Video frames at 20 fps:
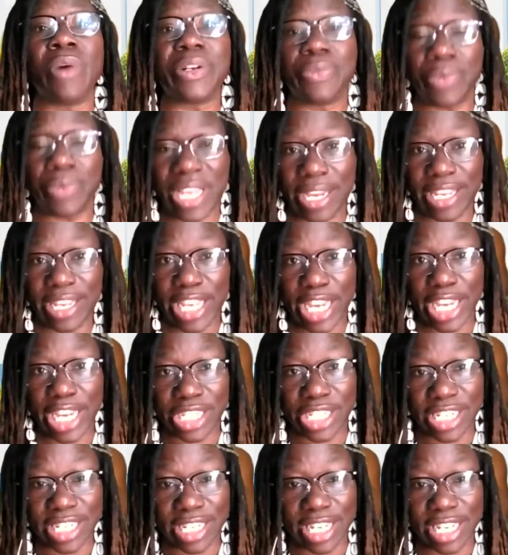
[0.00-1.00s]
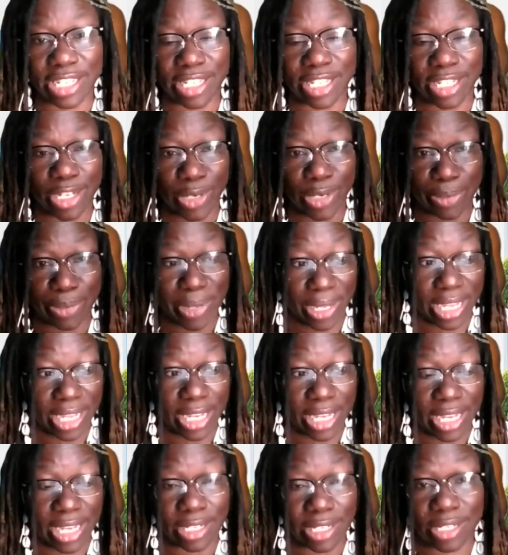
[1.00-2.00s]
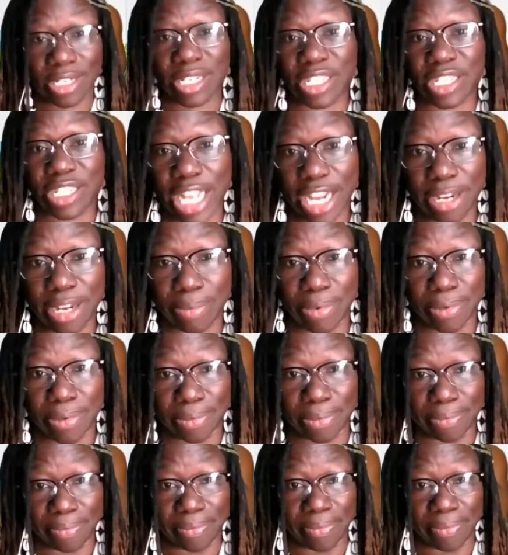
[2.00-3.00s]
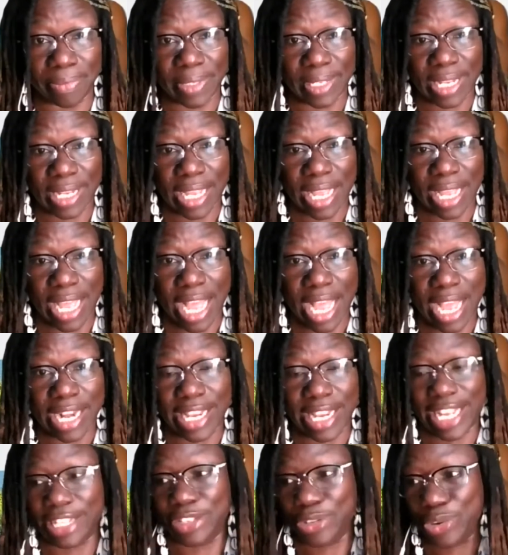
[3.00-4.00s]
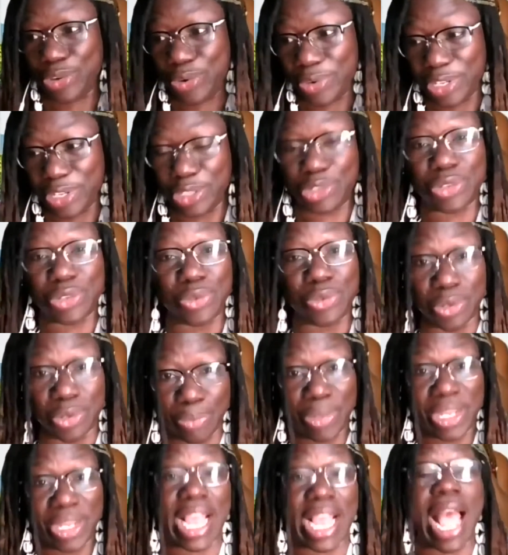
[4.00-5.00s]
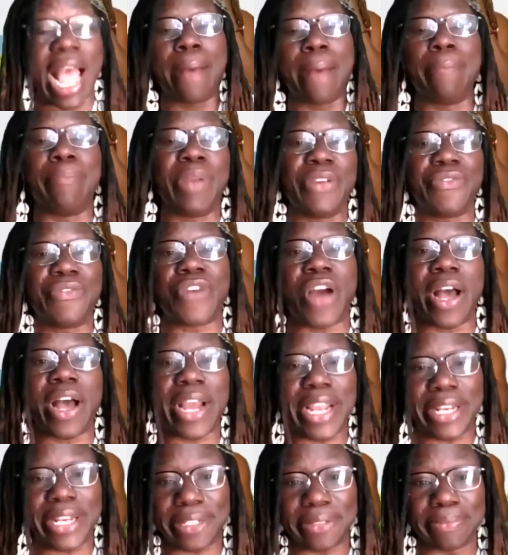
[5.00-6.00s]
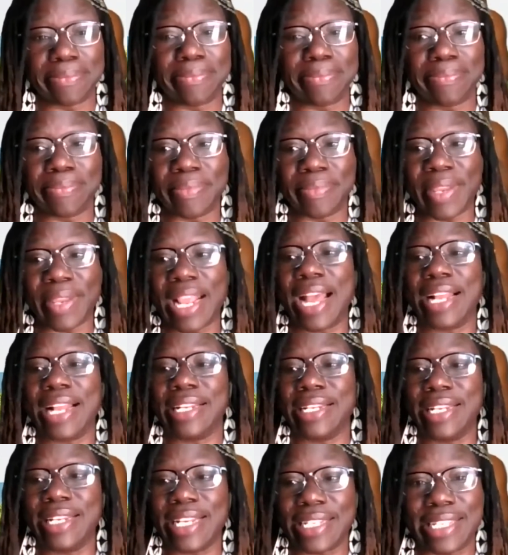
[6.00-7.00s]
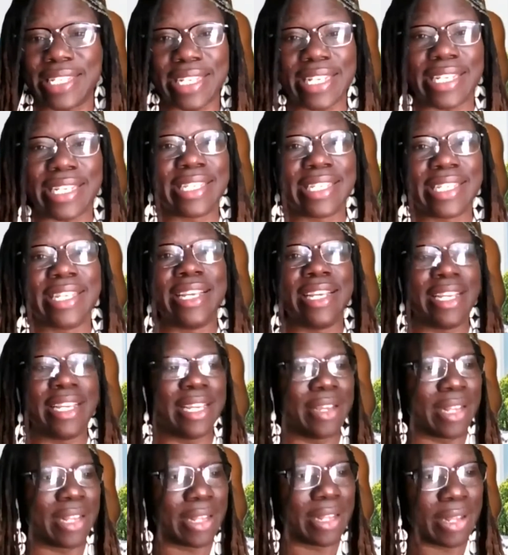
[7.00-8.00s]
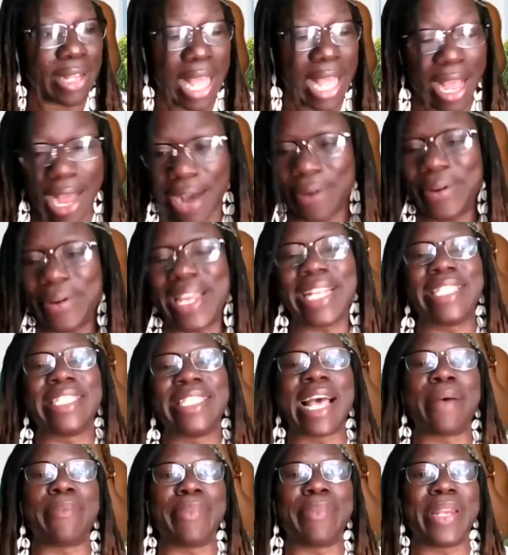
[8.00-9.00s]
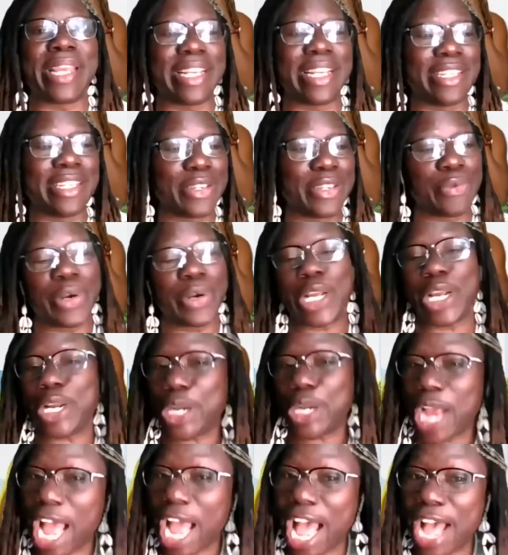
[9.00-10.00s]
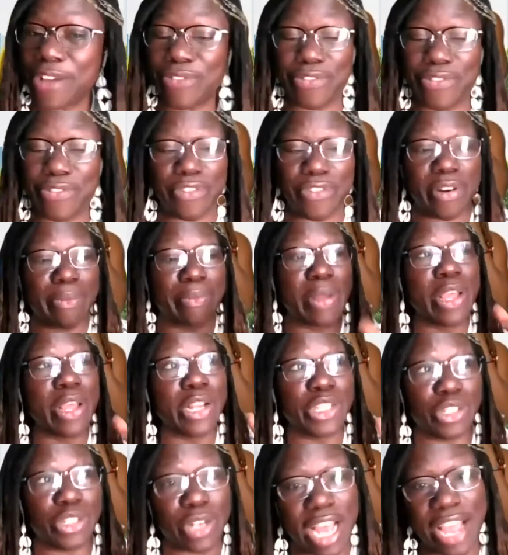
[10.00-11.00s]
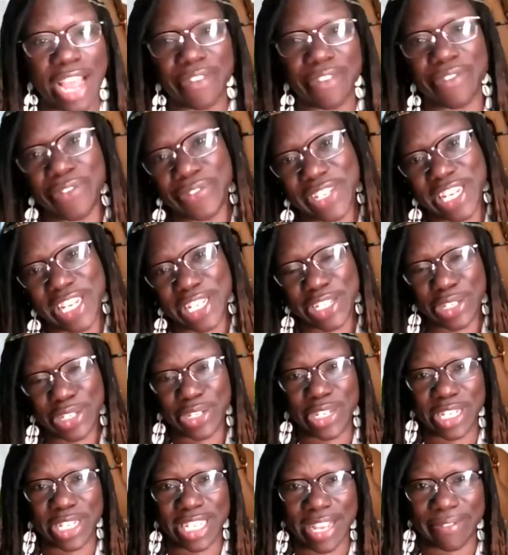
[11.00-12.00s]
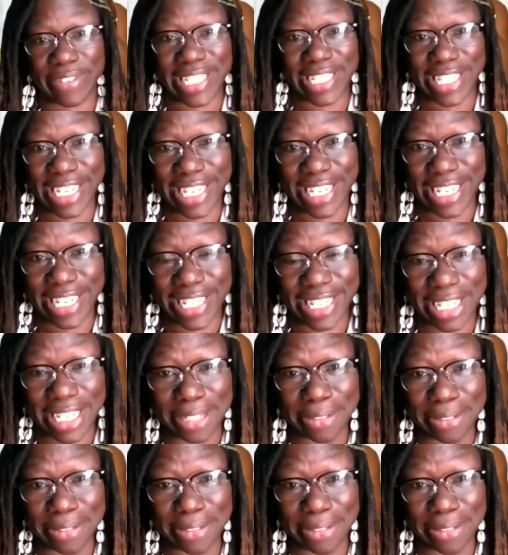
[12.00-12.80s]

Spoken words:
we engage in is going to be sustainable and it's going to be amplified. And this is how it's happening. So we're going to have from July 15th to the 17th,